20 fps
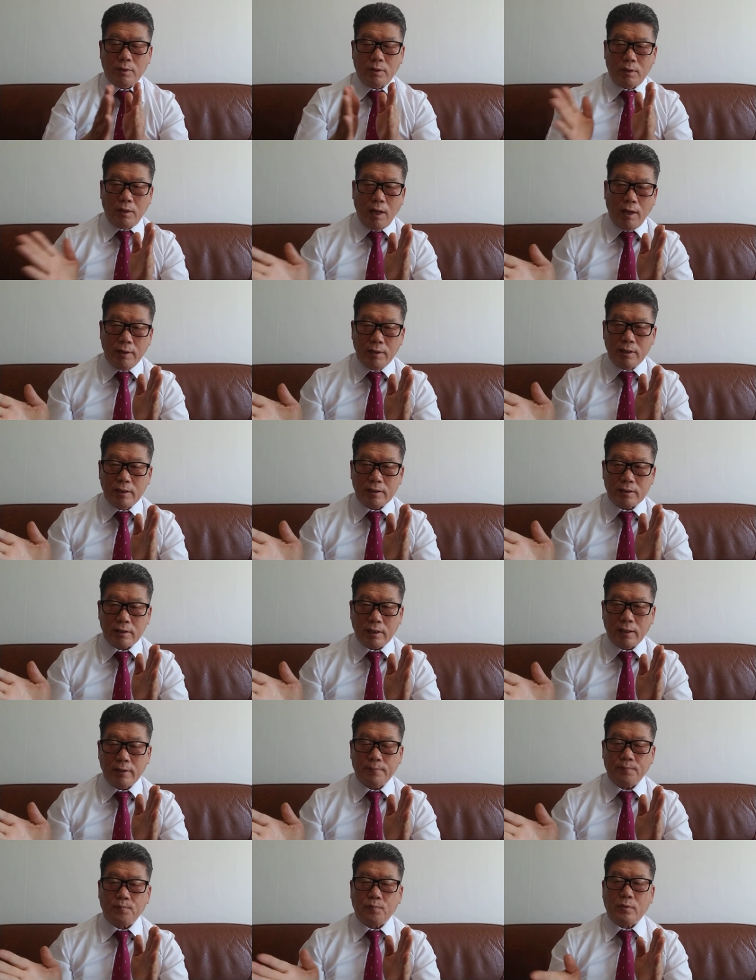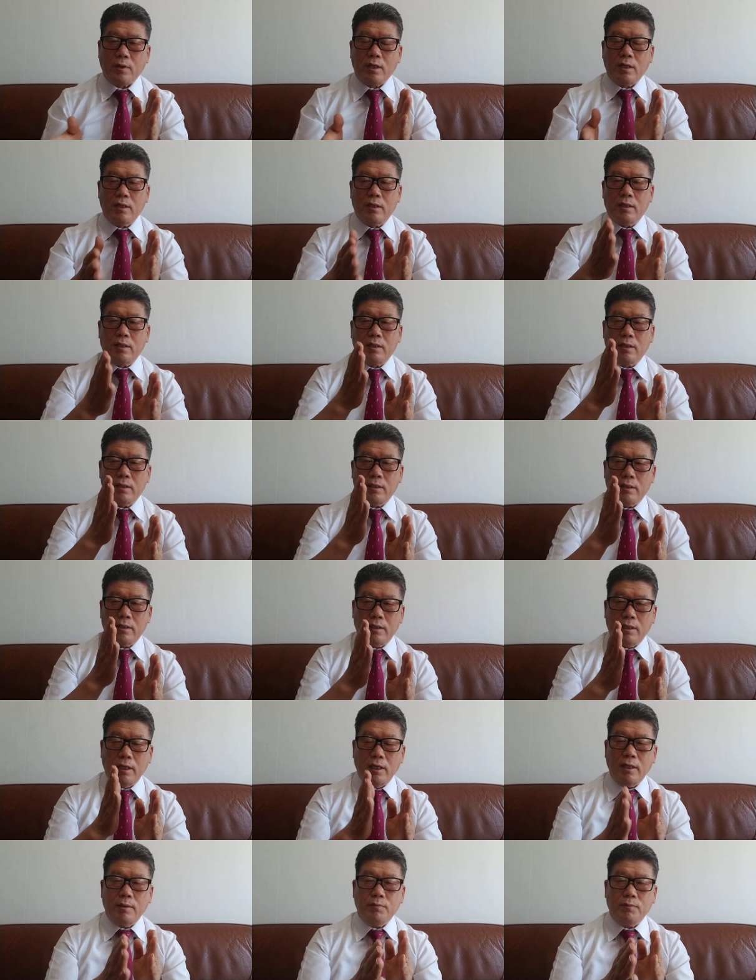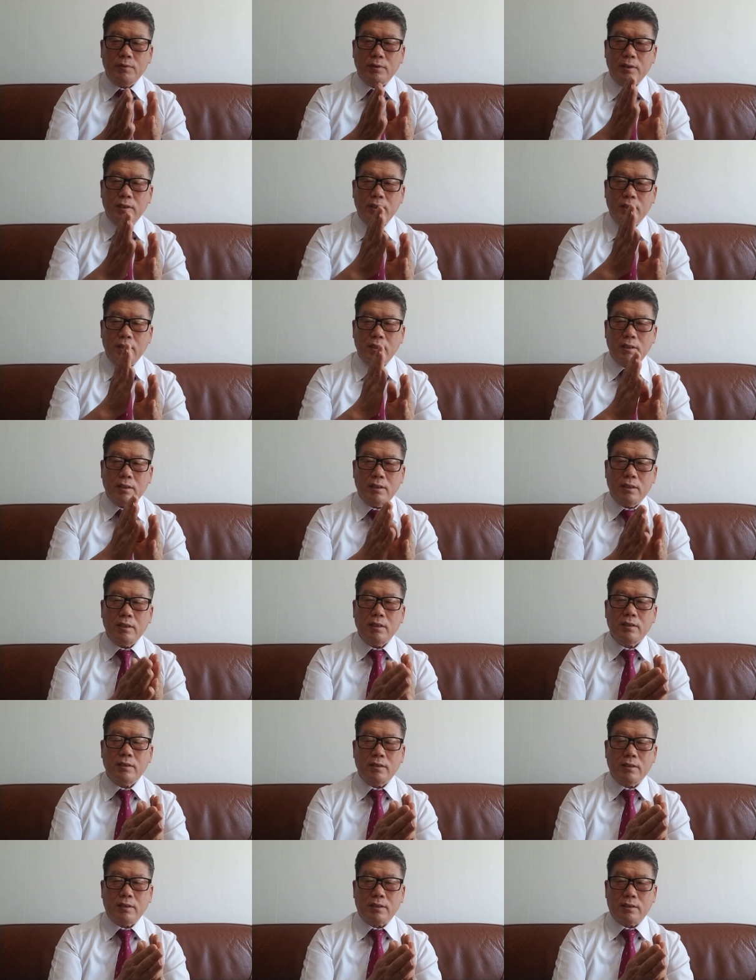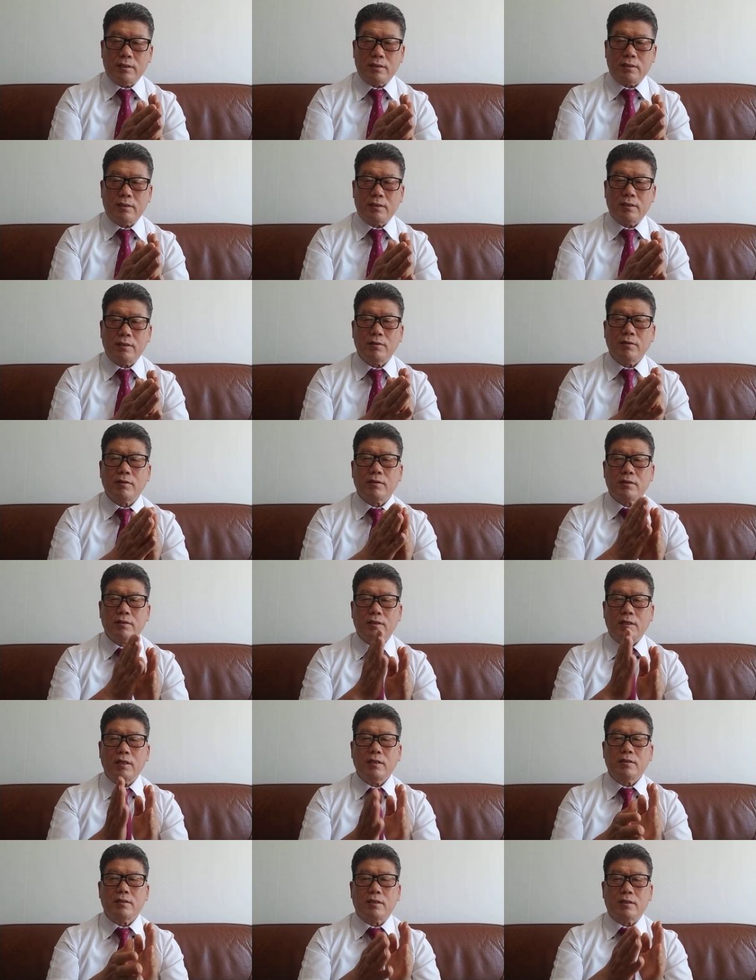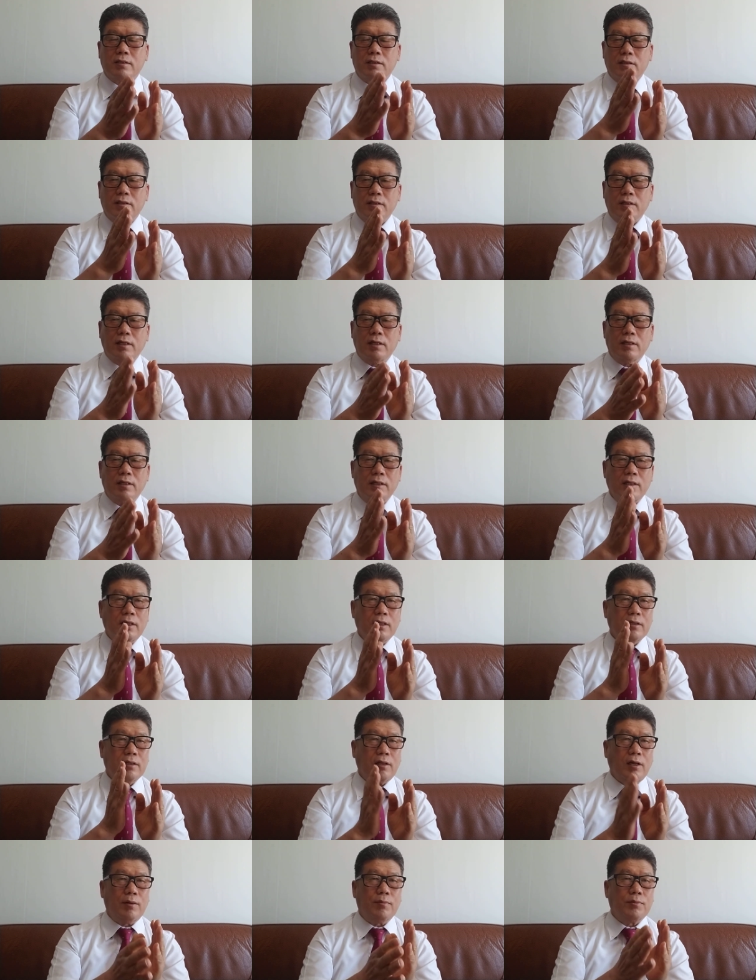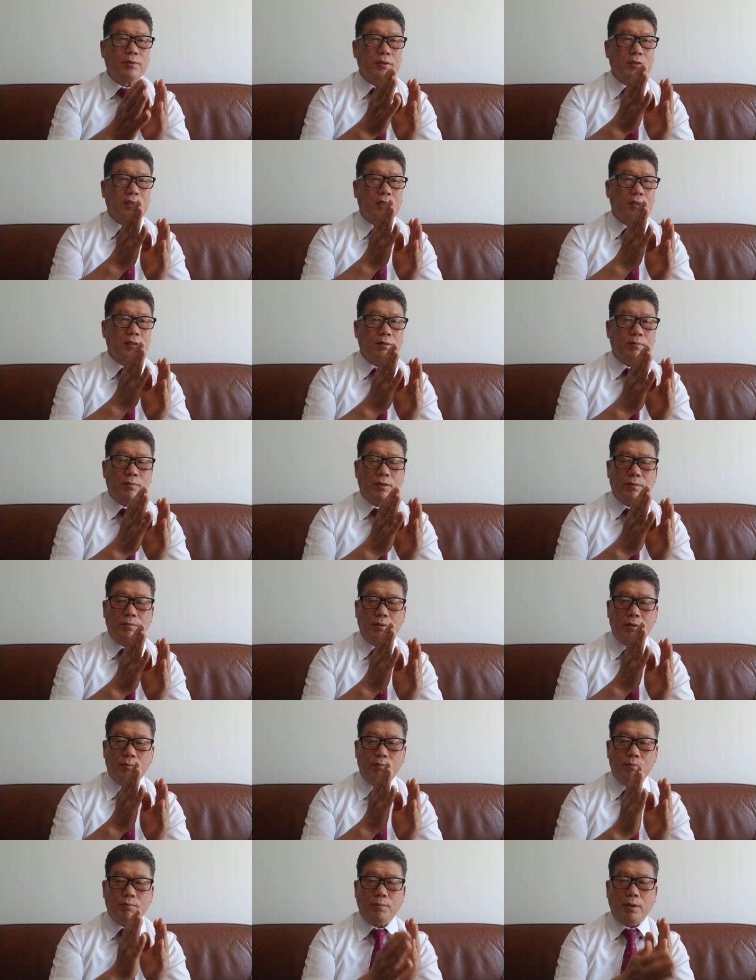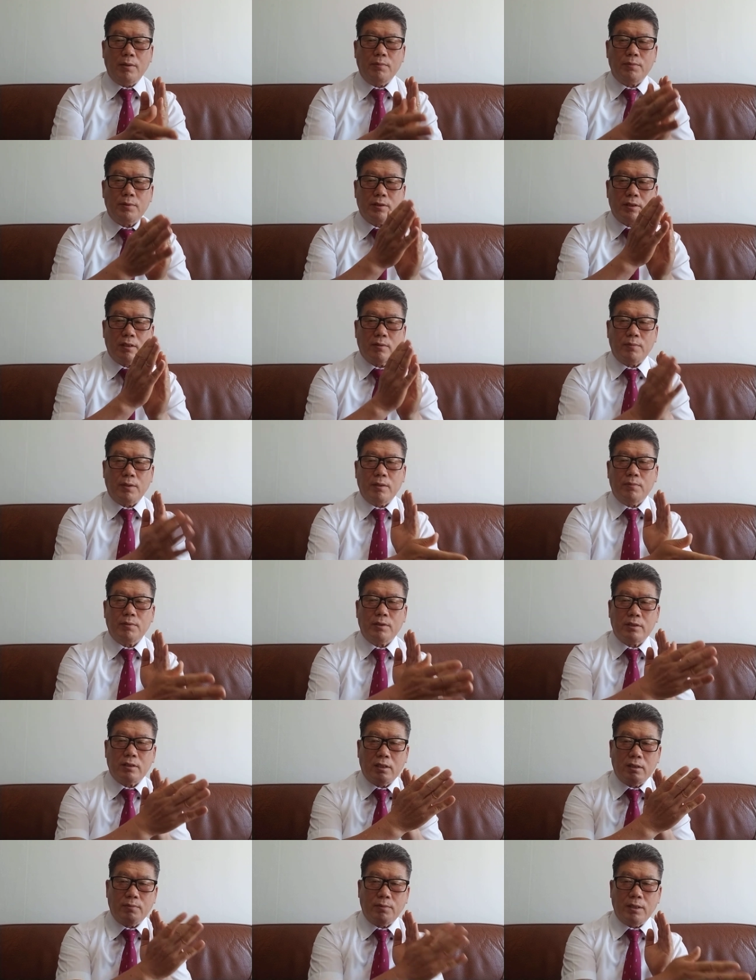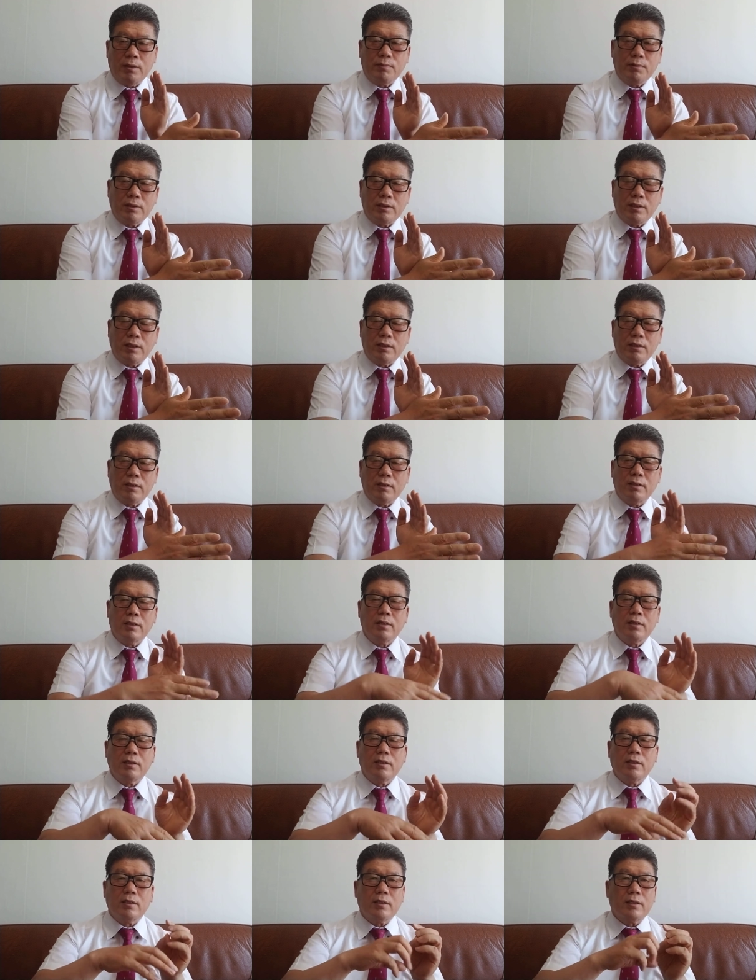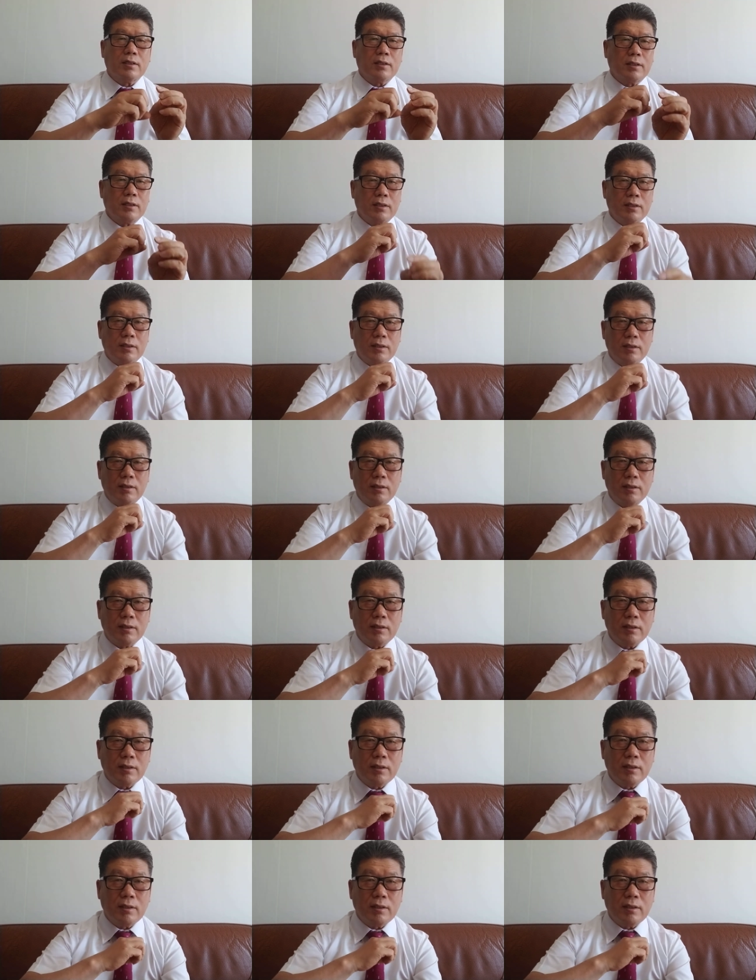10 years, every each years, you understand, each years they can 10%, maybe 5%, 5%, 5%, the